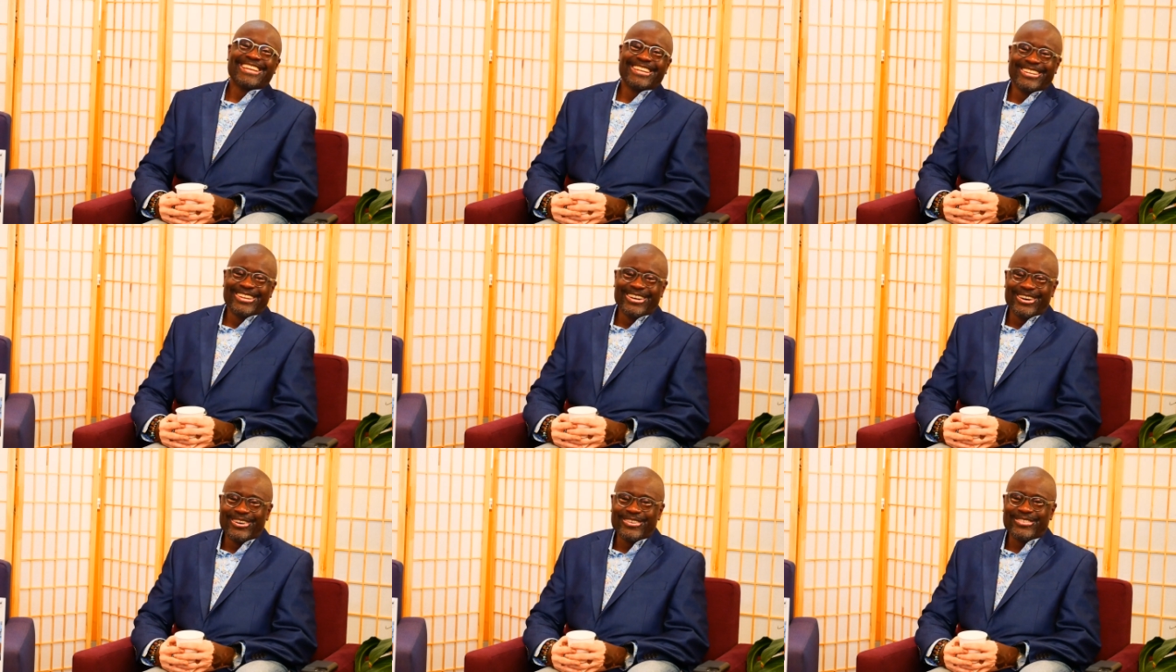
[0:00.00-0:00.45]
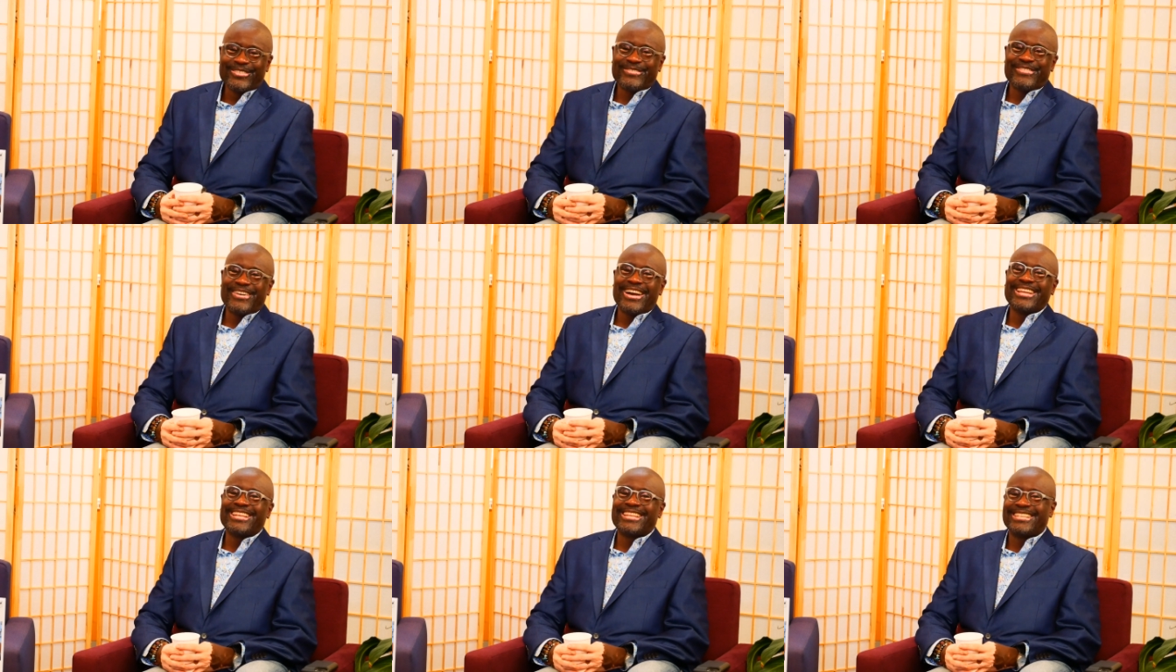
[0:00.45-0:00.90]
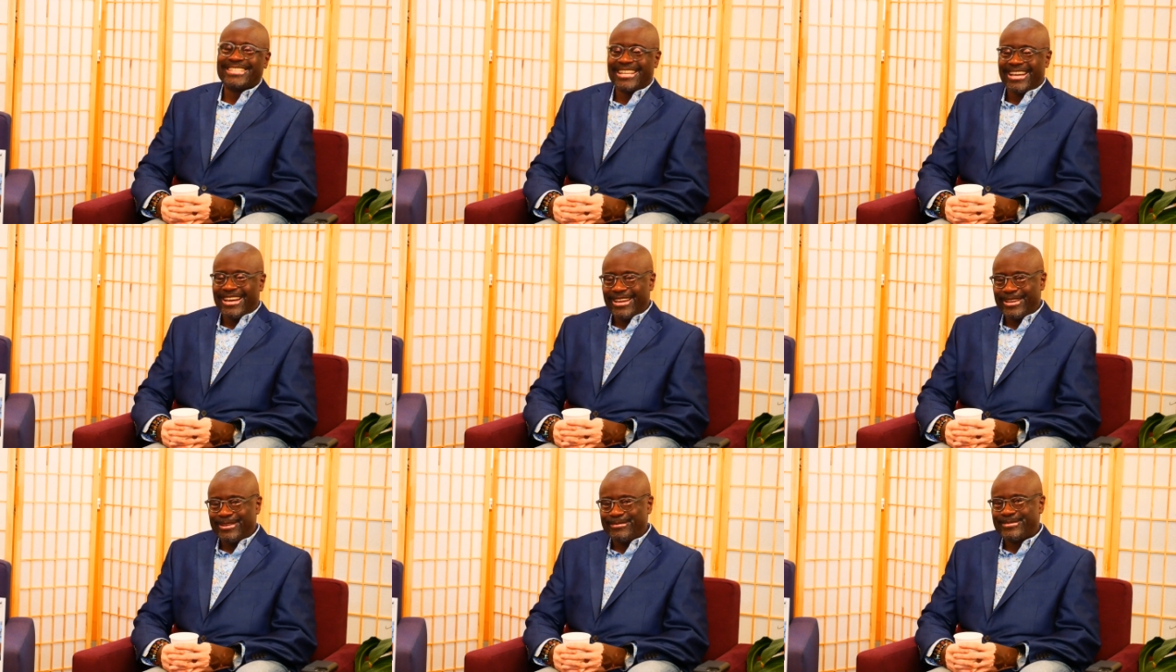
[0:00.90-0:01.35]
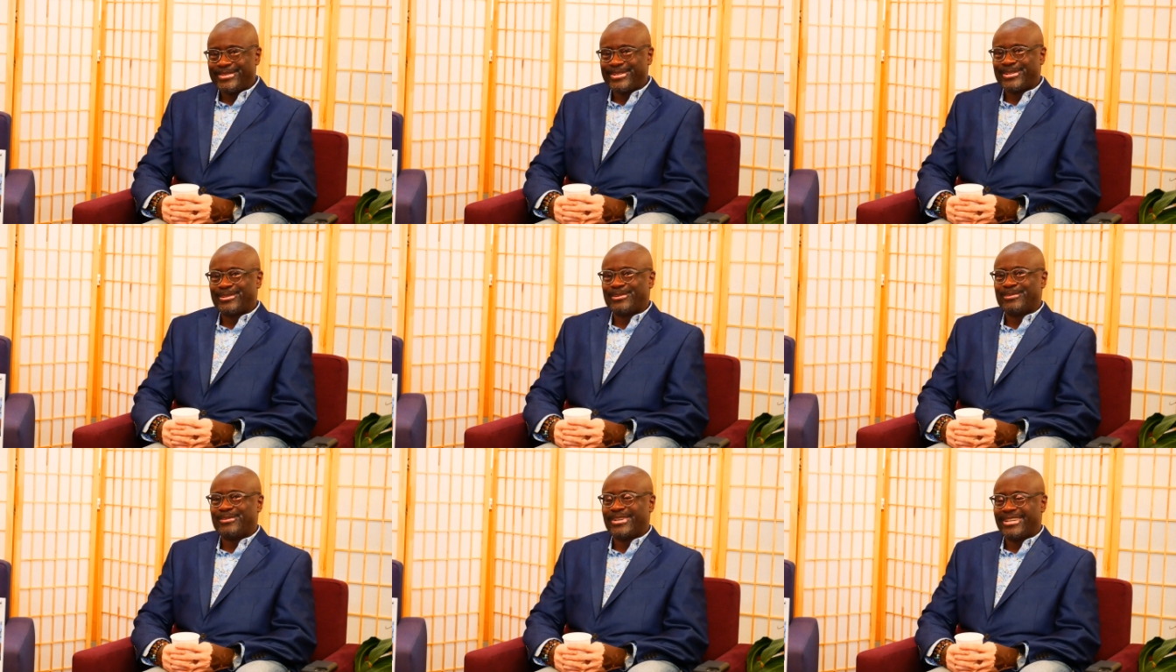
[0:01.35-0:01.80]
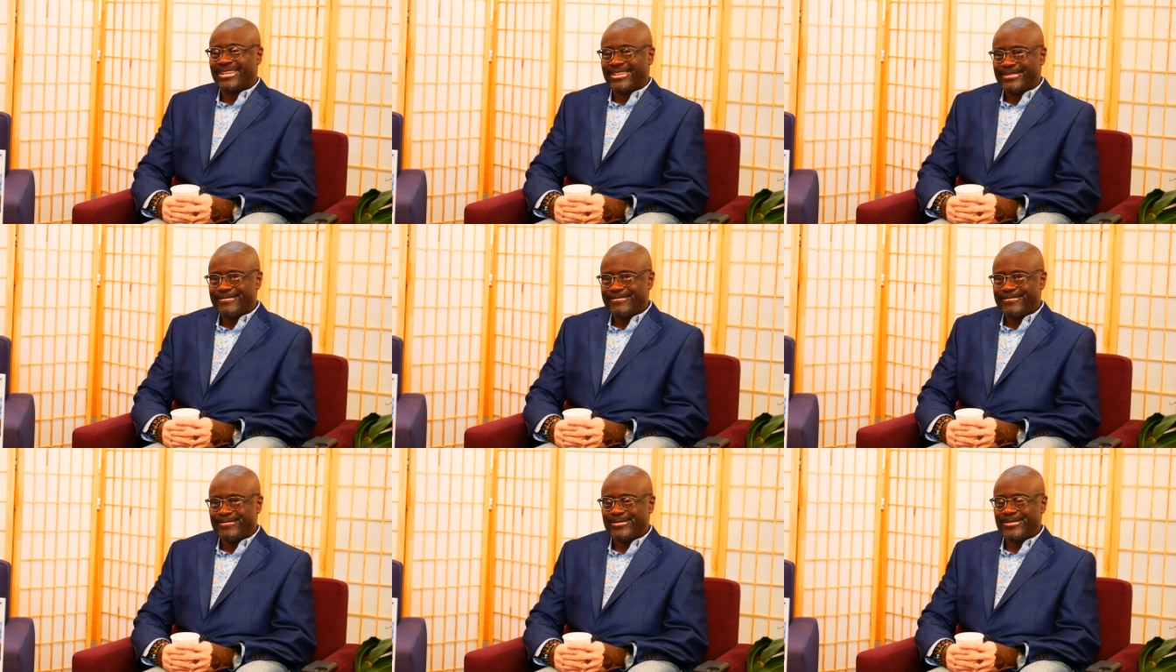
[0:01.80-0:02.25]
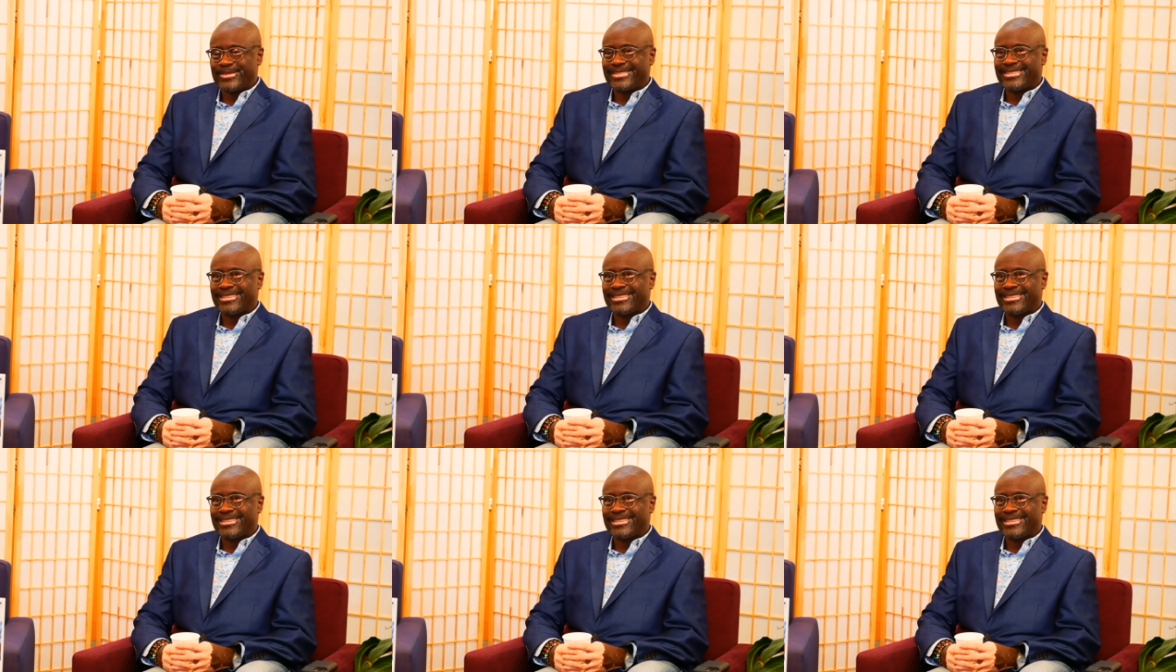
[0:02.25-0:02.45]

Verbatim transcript: you know, finding time to, um,